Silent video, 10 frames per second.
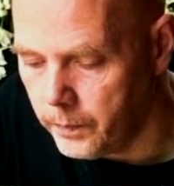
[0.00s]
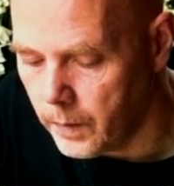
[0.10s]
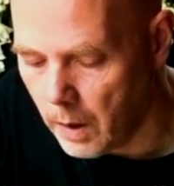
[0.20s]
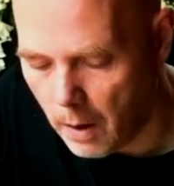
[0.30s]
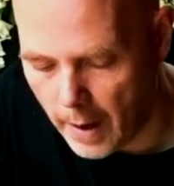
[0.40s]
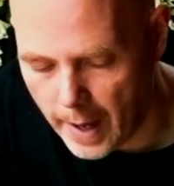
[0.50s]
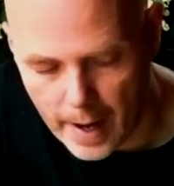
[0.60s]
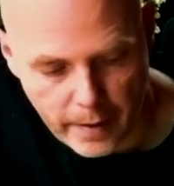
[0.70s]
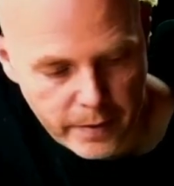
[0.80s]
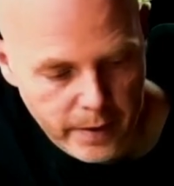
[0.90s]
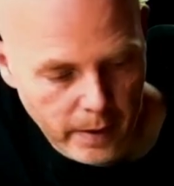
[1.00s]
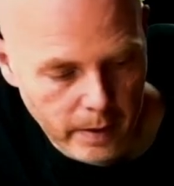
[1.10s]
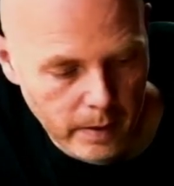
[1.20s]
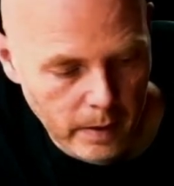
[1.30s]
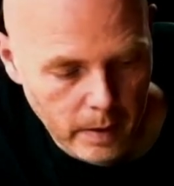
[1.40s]
hi-hat
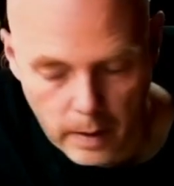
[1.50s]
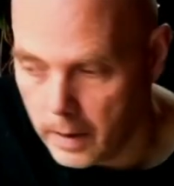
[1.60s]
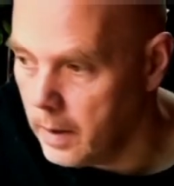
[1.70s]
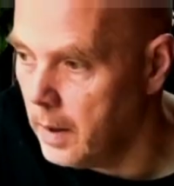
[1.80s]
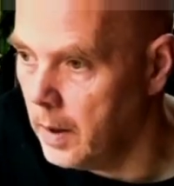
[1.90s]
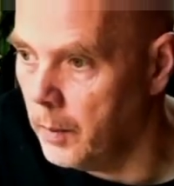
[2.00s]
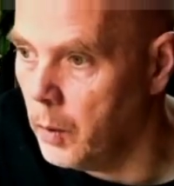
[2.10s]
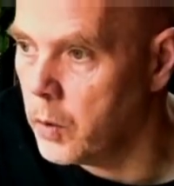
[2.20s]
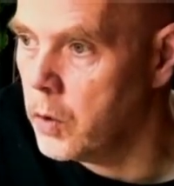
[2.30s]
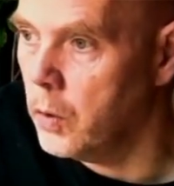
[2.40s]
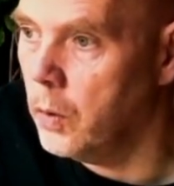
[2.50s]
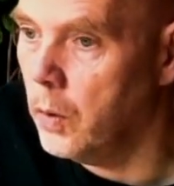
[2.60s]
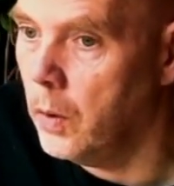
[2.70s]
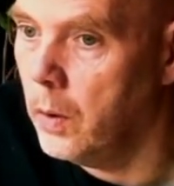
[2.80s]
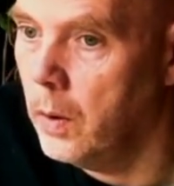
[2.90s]
thing. And I'm not
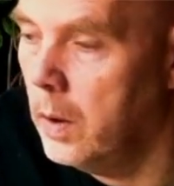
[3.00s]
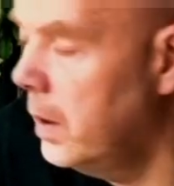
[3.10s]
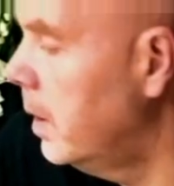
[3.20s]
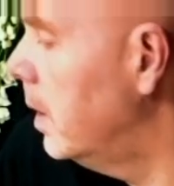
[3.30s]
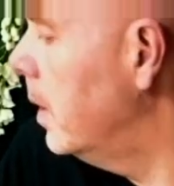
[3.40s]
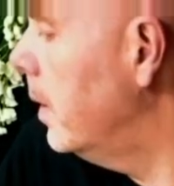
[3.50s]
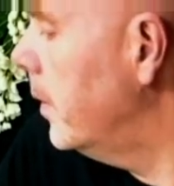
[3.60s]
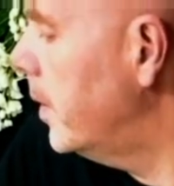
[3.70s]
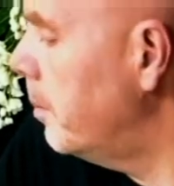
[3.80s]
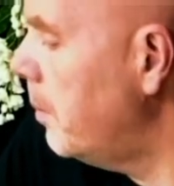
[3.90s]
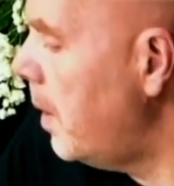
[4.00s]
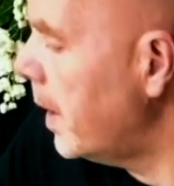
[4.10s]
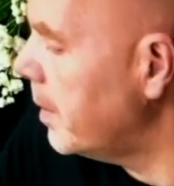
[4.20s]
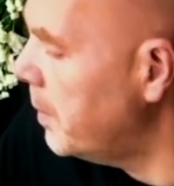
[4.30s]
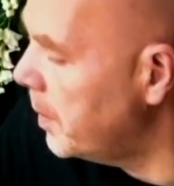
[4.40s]
sure the
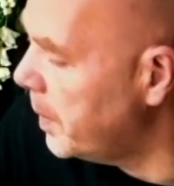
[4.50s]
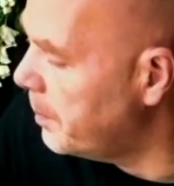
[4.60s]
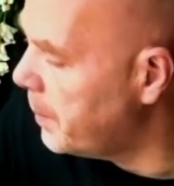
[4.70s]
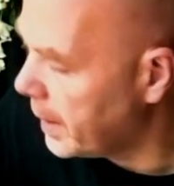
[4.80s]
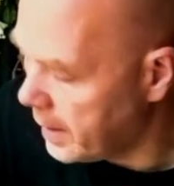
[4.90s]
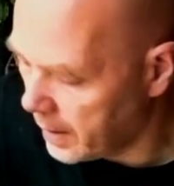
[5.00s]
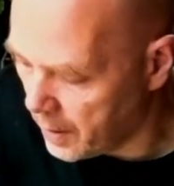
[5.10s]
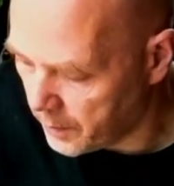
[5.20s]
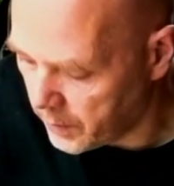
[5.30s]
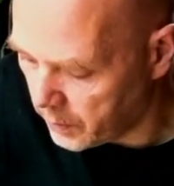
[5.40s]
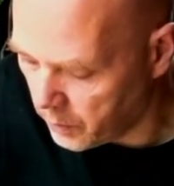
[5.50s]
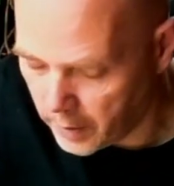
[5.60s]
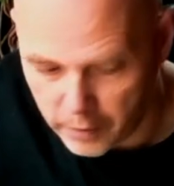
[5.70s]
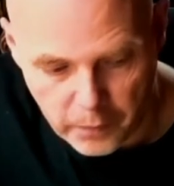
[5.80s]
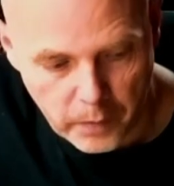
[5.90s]
mic might be picking up the
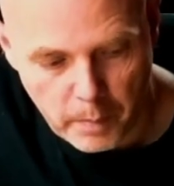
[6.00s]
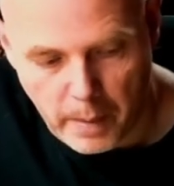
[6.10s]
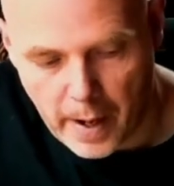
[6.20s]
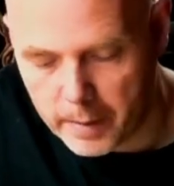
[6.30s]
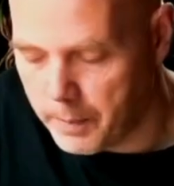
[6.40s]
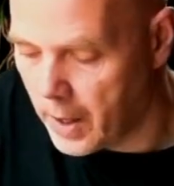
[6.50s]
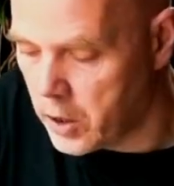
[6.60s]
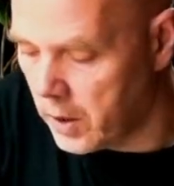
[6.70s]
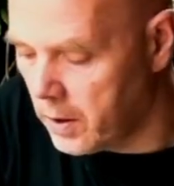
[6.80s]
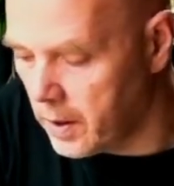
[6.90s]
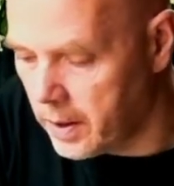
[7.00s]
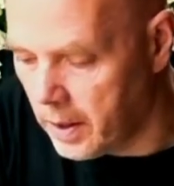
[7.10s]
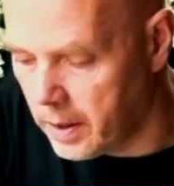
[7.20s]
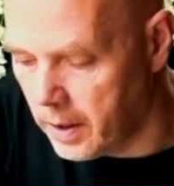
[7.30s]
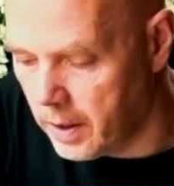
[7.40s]
noise from the pad bashing because I
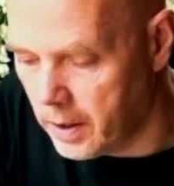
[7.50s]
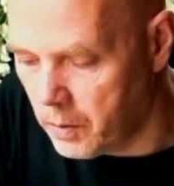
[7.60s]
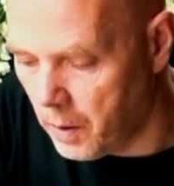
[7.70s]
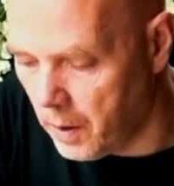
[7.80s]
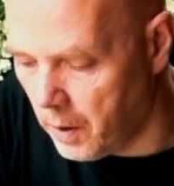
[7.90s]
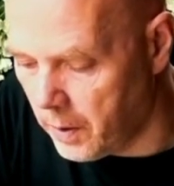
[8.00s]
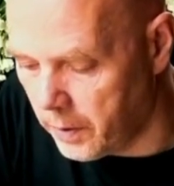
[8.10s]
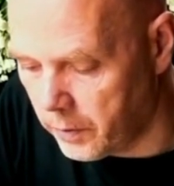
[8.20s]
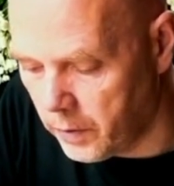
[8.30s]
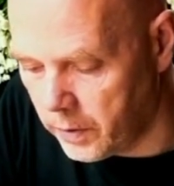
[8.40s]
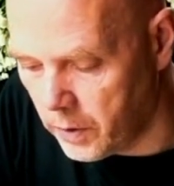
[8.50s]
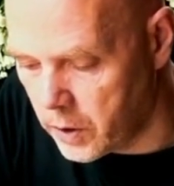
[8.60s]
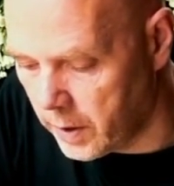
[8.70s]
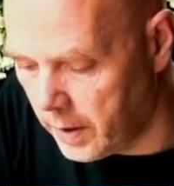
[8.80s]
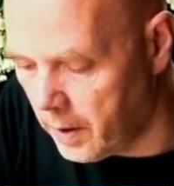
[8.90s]
tend to hit these quite hard. I'll try and do it
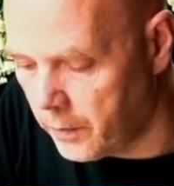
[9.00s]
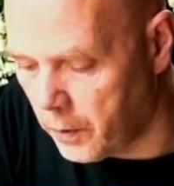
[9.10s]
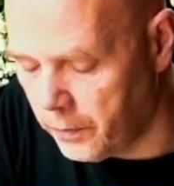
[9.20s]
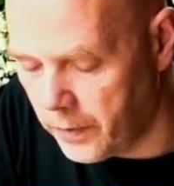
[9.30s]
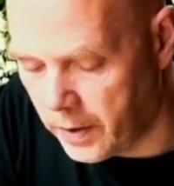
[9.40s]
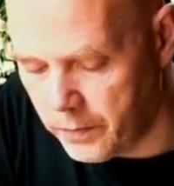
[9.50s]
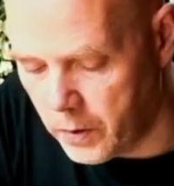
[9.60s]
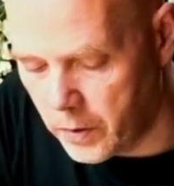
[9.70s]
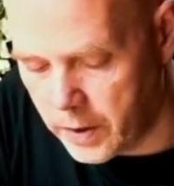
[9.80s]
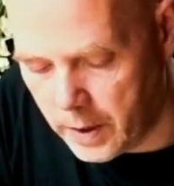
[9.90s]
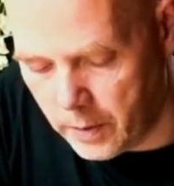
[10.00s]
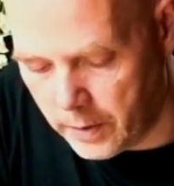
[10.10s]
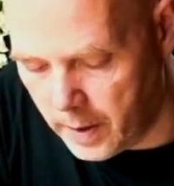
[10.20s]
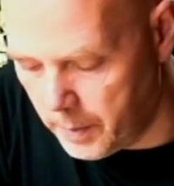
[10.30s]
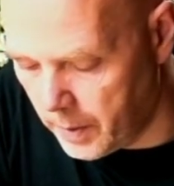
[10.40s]
gently. I've got fixed velocity
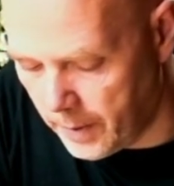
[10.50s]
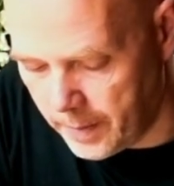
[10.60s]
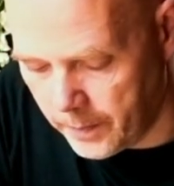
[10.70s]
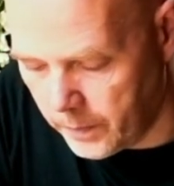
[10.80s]
on here, by the way.